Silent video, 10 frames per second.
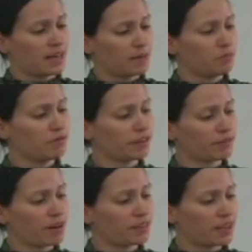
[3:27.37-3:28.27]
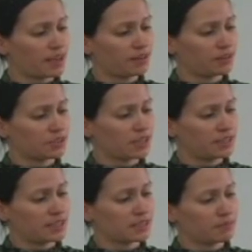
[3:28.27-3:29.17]
And I'm moving around the handle so that
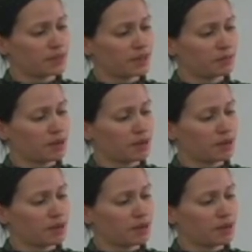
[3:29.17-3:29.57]
it doesn't become